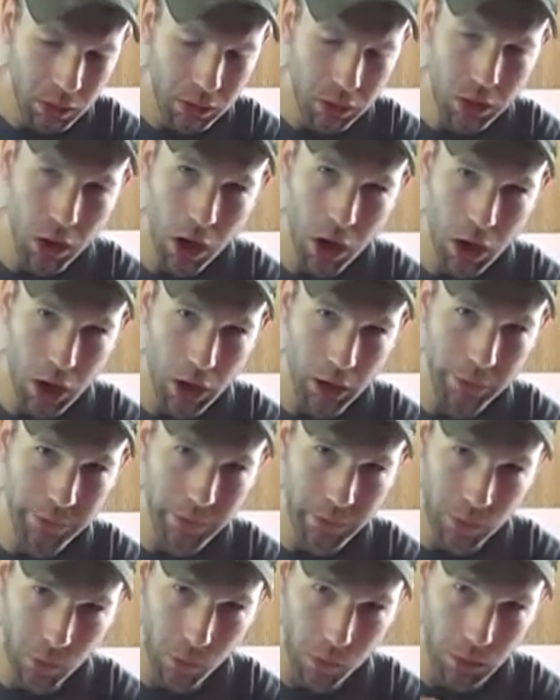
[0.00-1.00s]
carve
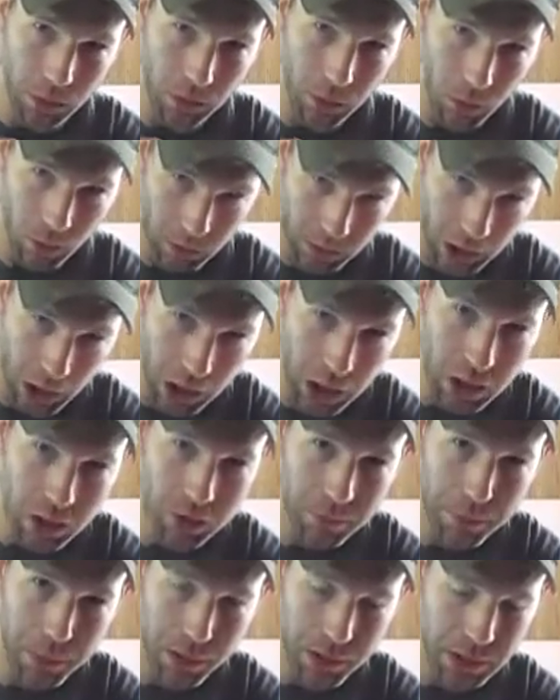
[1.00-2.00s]
or cut
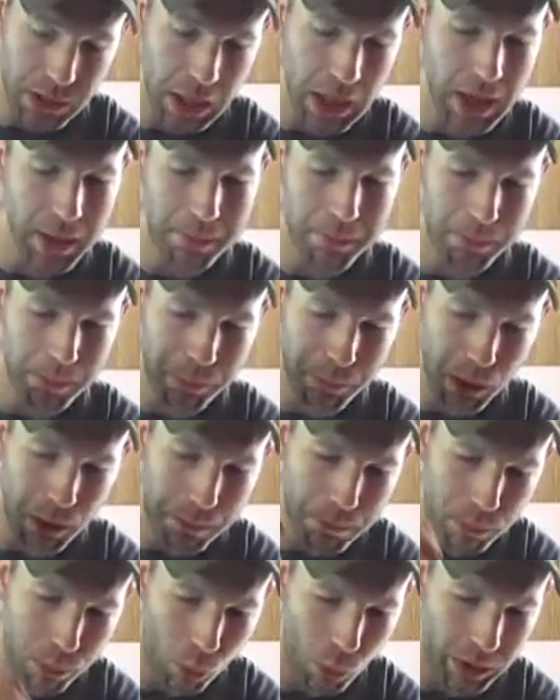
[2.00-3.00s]
per se,
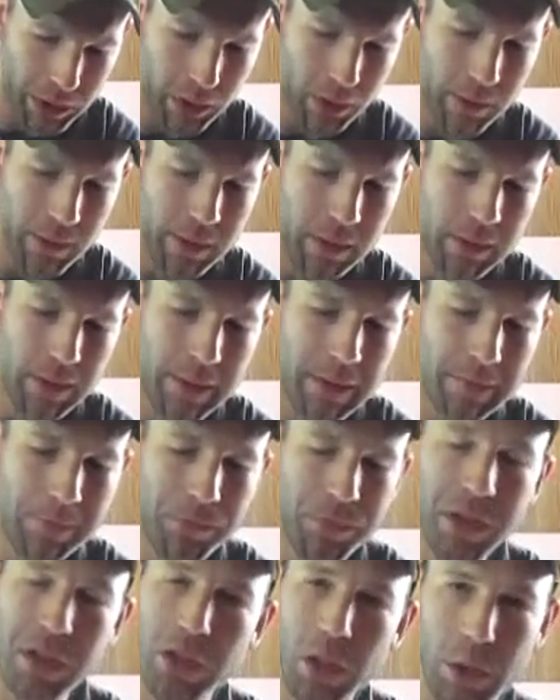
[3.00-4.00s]
but point.
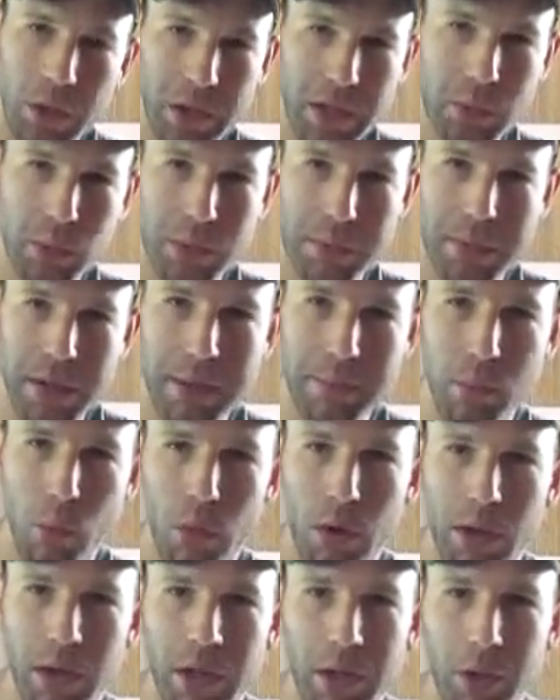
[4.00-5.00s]
So this would be
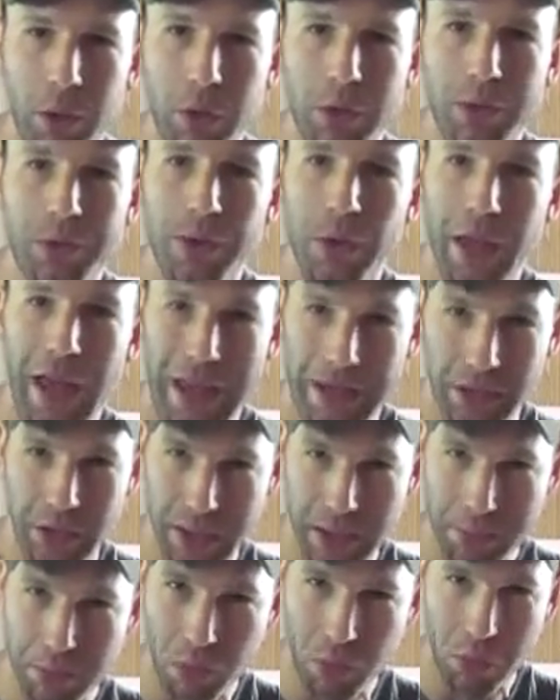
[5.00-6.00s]
more used for that
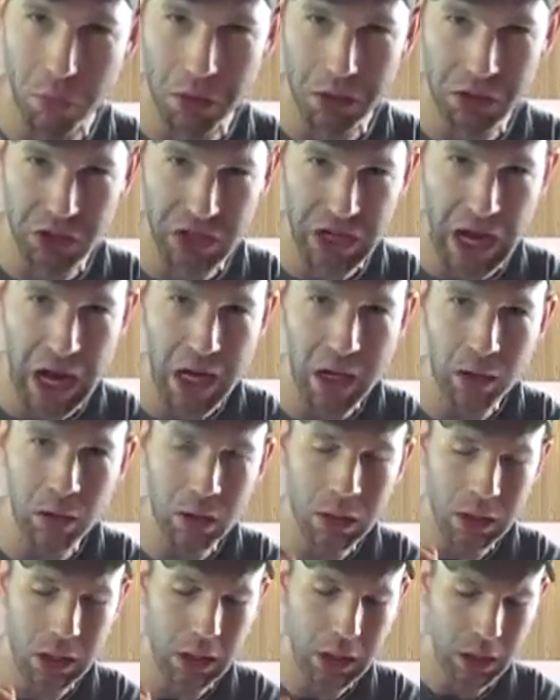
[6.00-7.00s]
stipple work style,
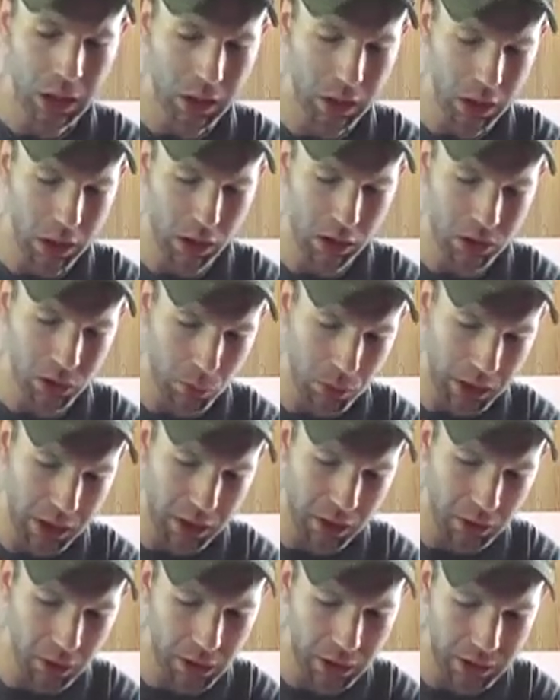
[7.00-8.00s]
you know, to
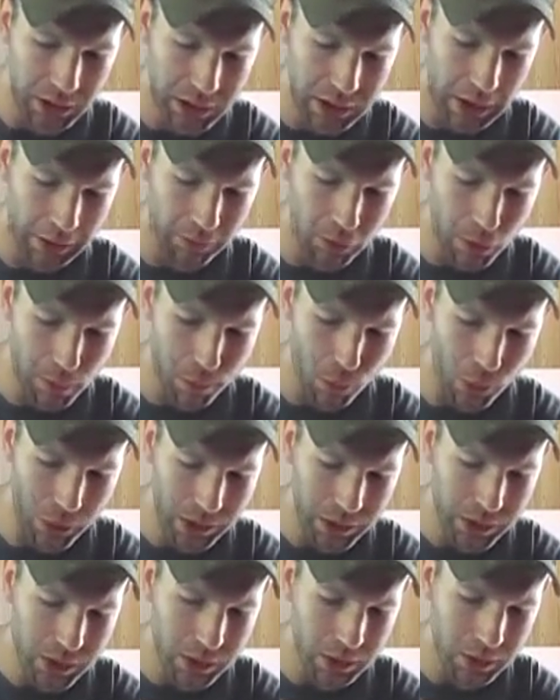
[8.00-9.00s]
where it's several
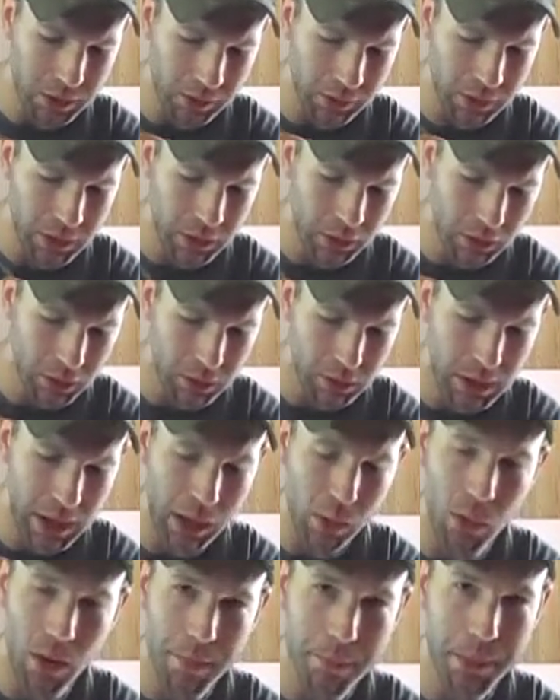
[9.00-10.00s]
points to
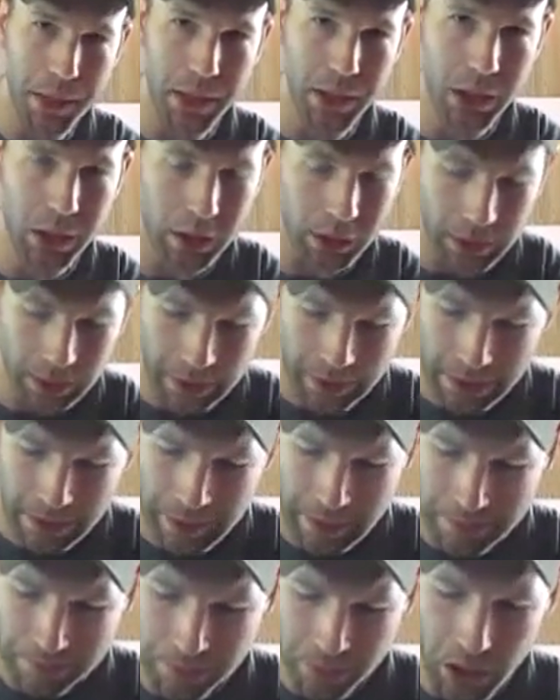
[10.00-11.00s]
create one picture.
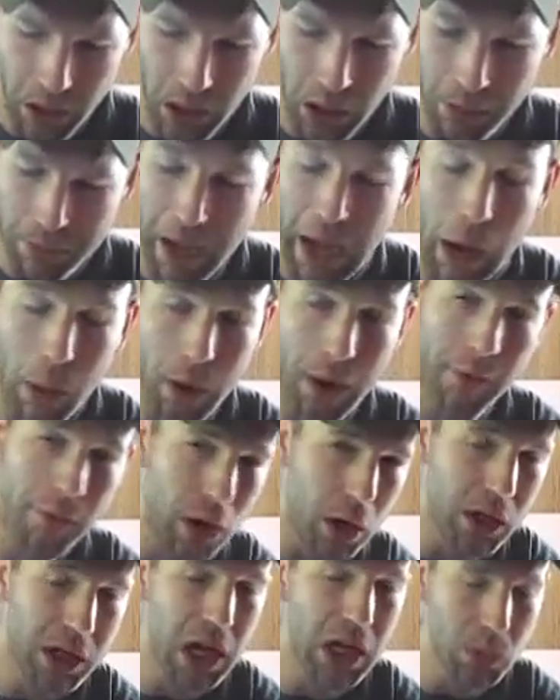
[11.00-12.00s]

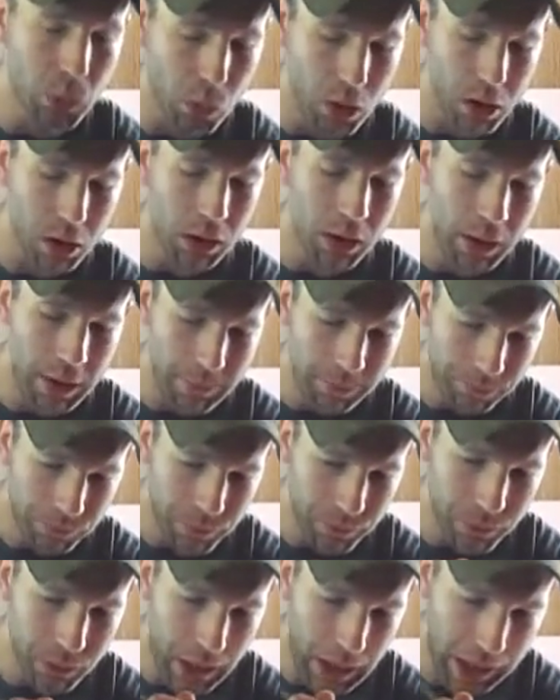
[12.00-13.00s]
However, it does work
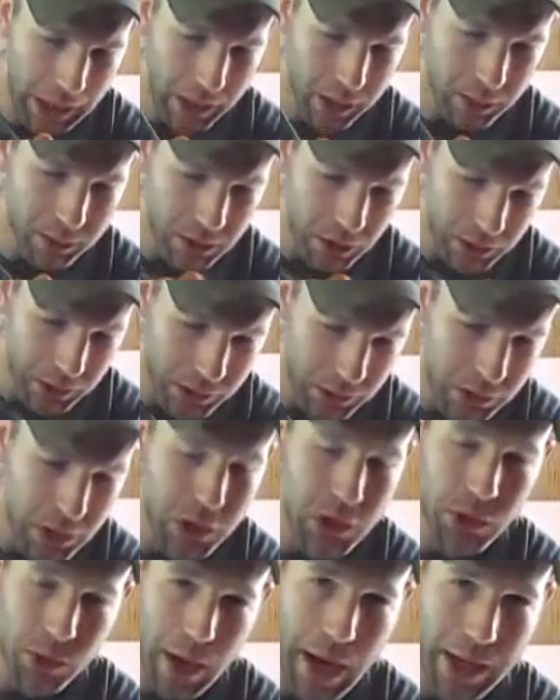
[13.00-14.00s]
to
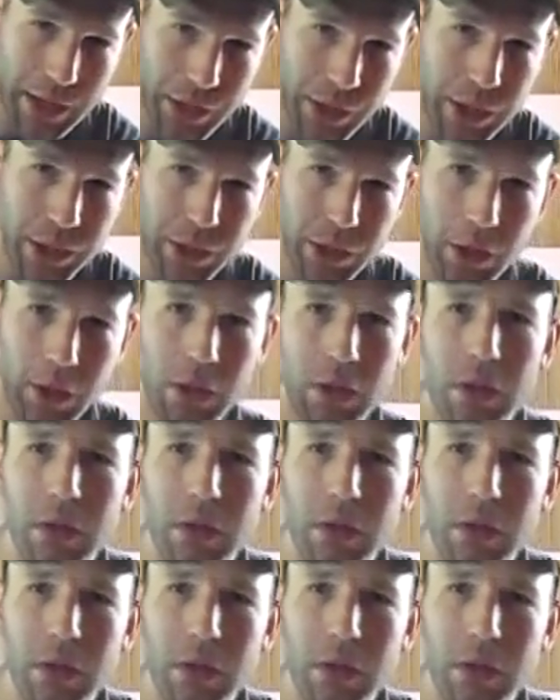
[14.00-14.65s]
scratch in your